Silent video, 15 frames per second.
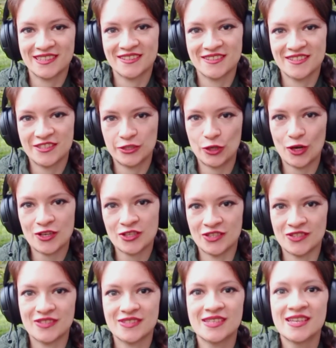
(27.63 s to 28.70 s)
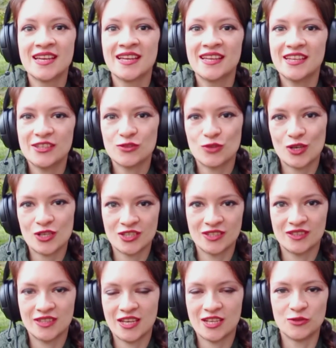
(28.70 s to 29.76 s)
constructions in
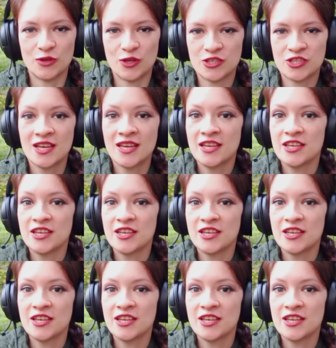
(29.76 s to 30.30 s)
Russian language.